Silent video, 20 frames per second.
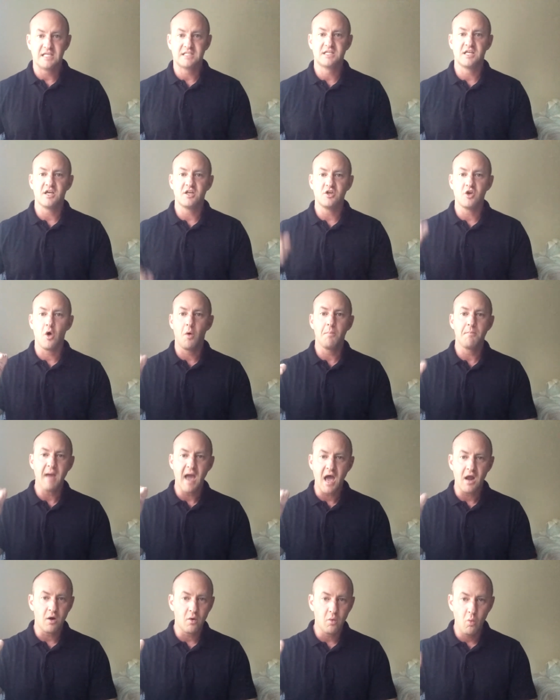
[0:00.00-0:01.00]
is that no
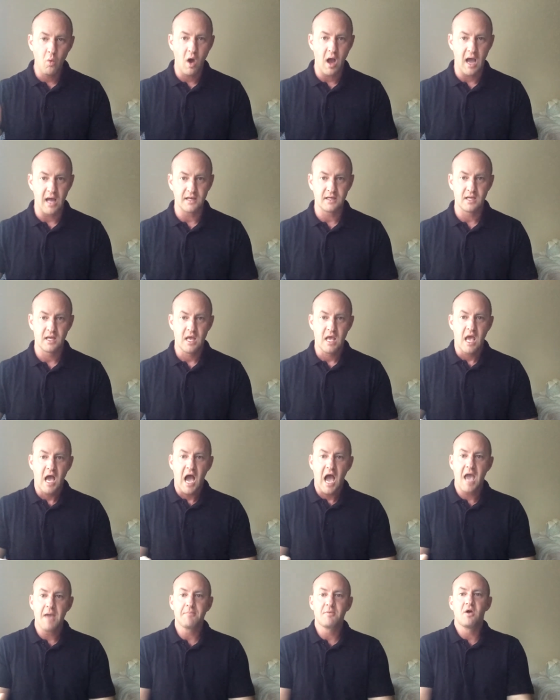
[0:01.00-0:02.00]
matter what,
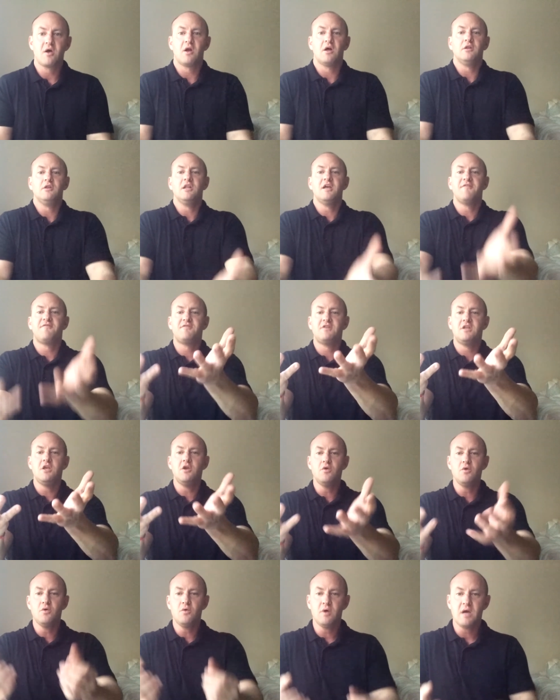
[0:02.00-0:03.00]
I'm going to lift
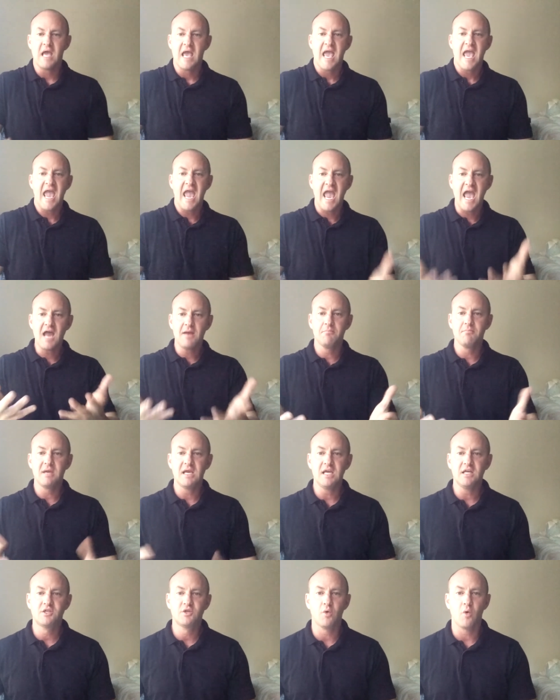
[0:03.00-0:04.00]
you and
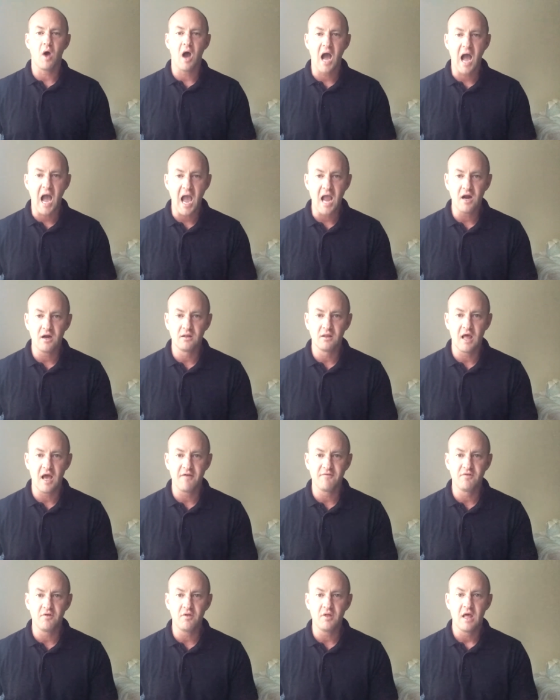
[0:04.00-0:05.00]
me to a higher
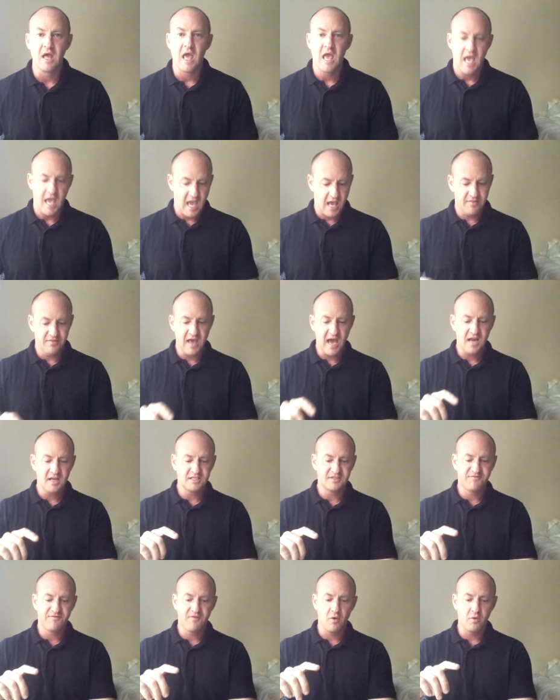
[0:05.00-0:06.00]
level, and that
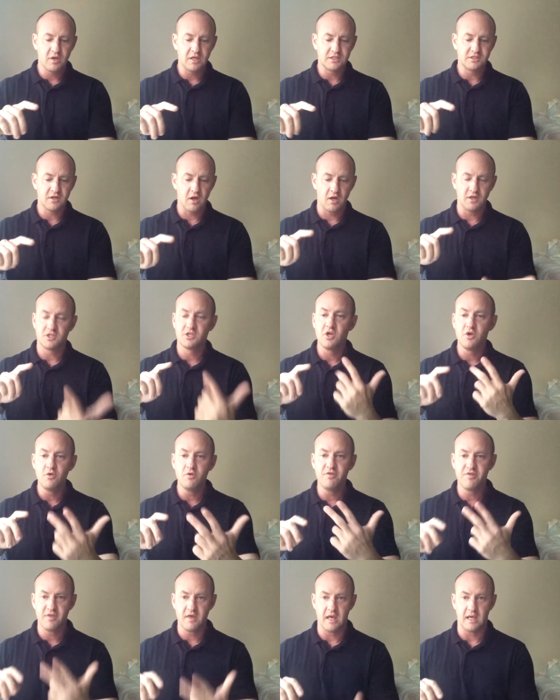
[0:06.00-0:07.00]
is focused on
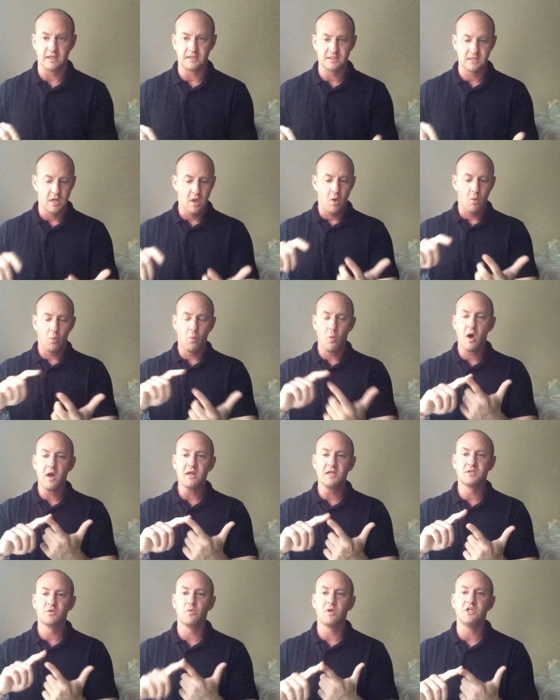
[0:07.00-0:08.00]
two things.
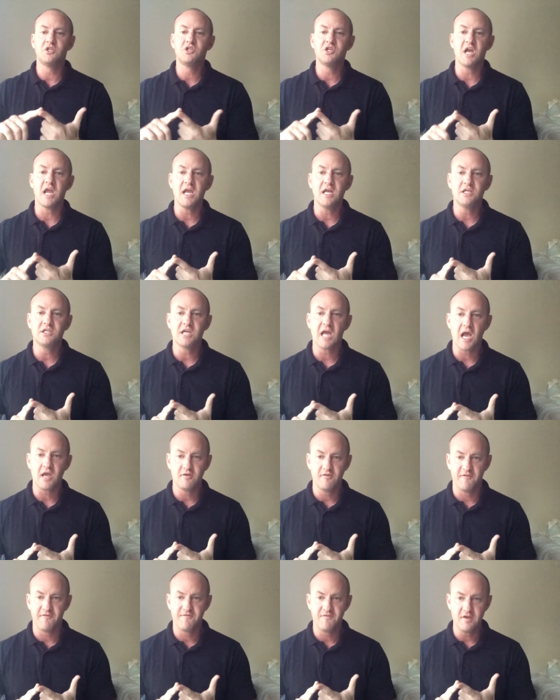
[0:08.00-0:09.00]
One is we change how
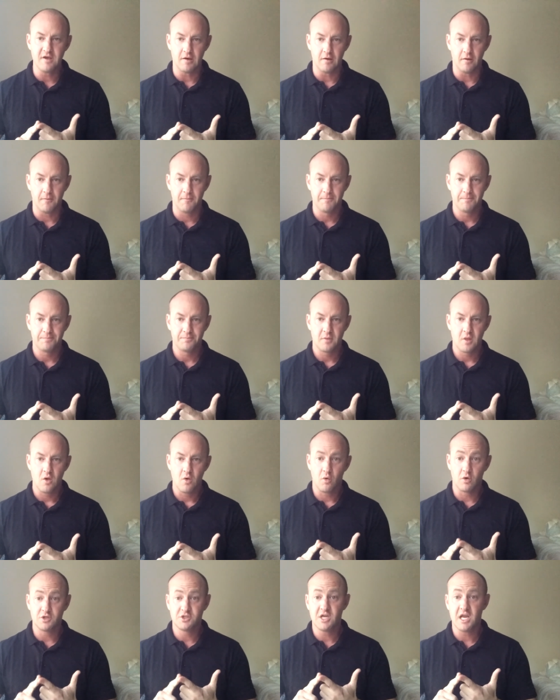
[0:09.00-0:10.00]
you feel
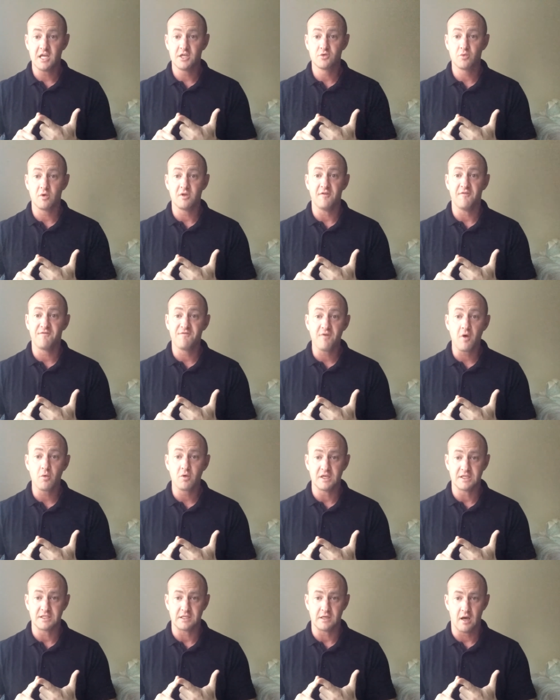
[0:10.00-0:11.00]
or change what you
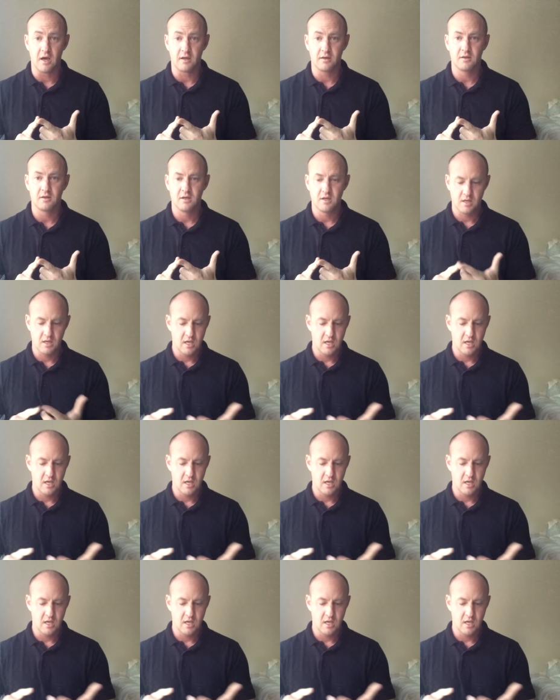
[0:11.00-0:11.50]
focus on.